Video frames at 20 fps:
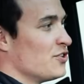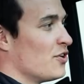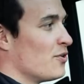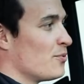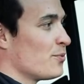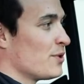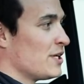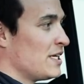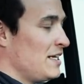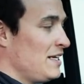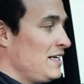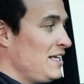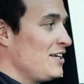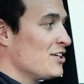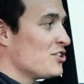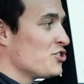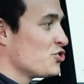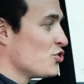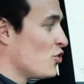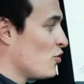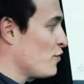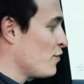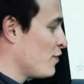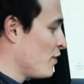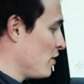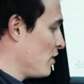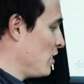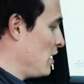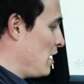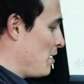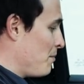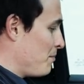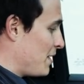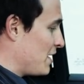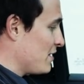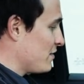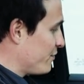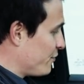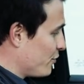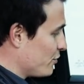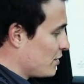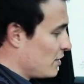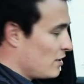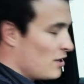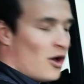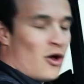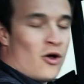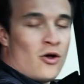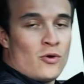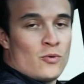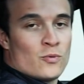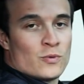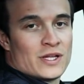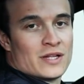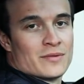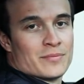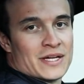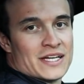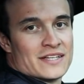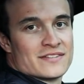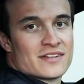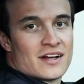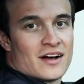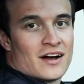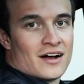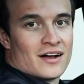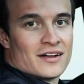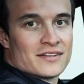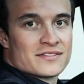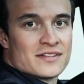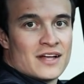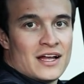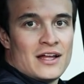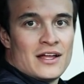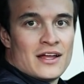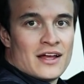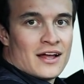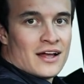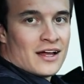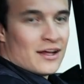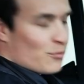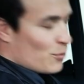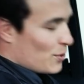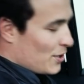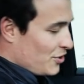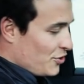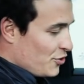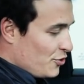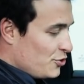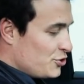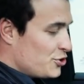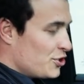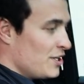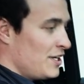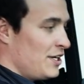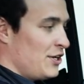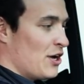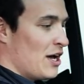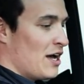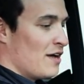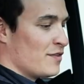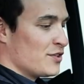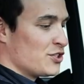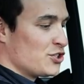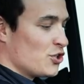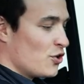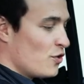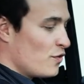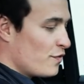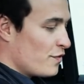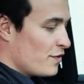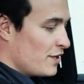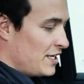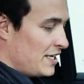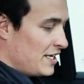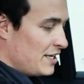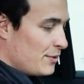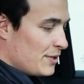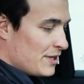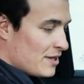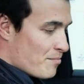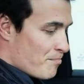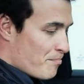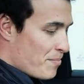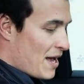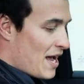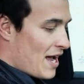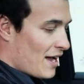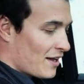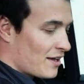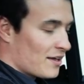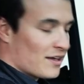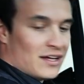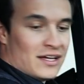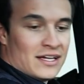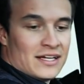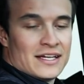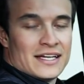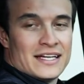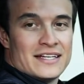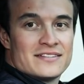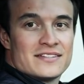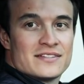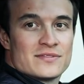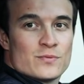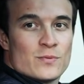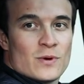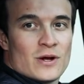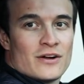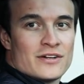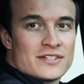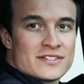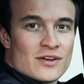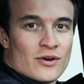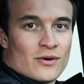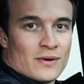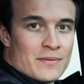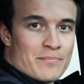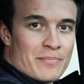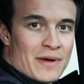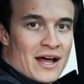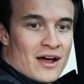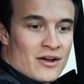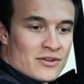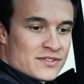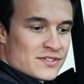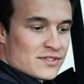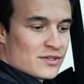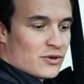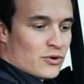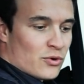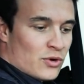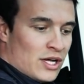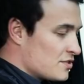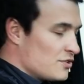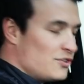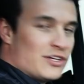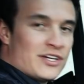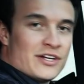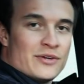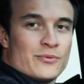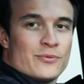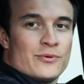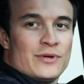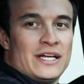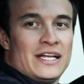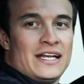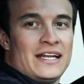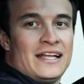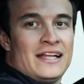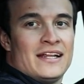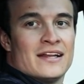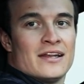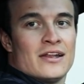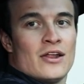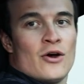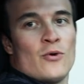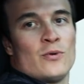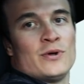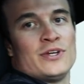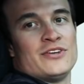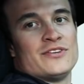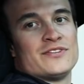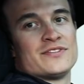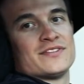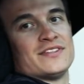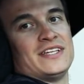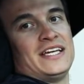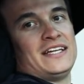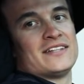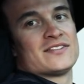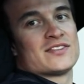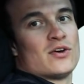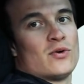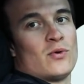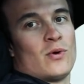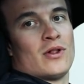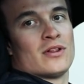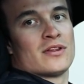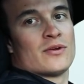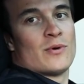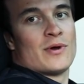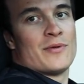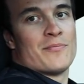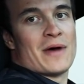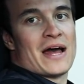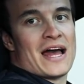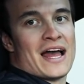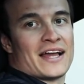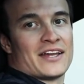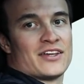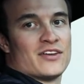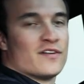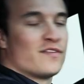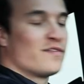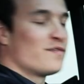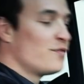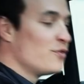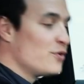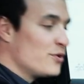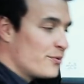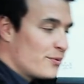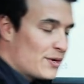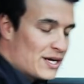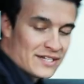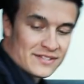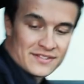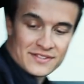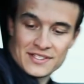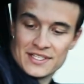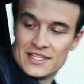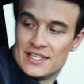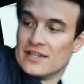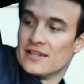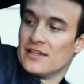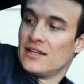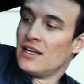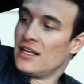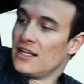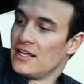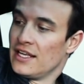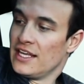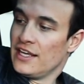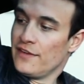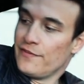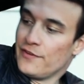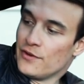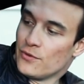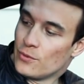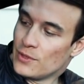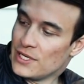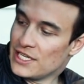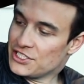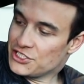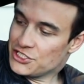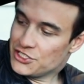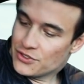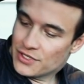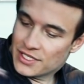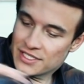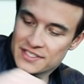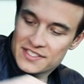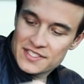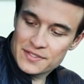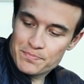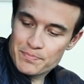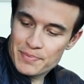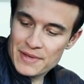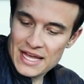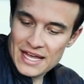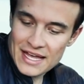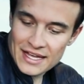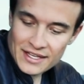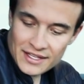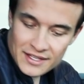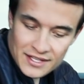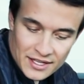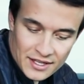don't really need a chauffeur. But for the long wheelbase cars, where usually you have a chauffeur here in the back, this is where it's all about. So you can really lower your seats, go all the way back. You have footrest here. If you wish, you can spec